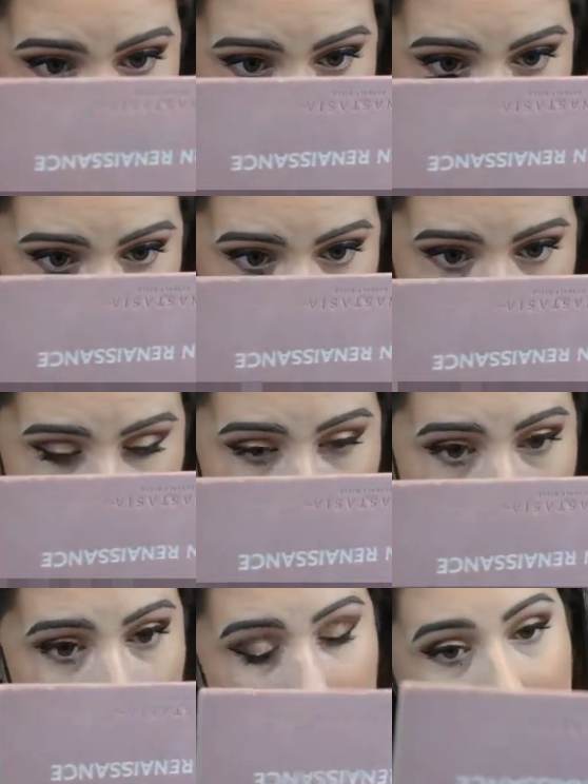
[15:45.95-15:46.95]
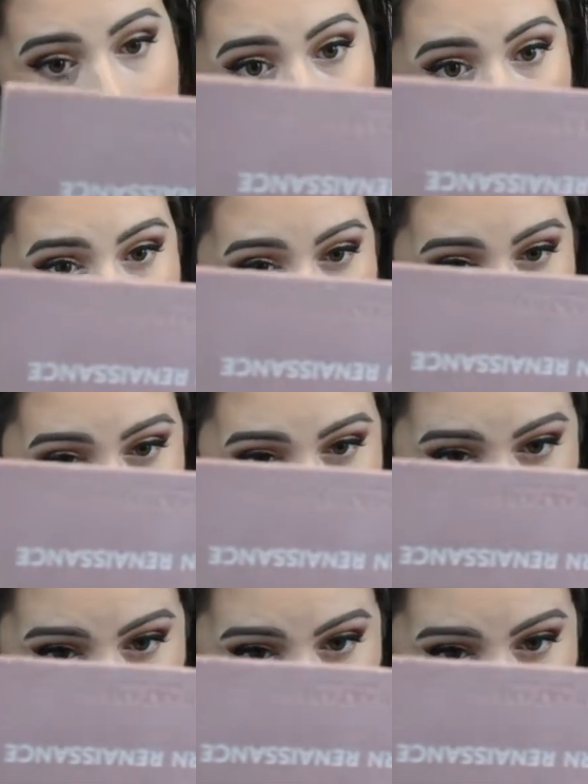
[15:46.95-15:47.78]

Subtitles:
No one is speaking in this clip.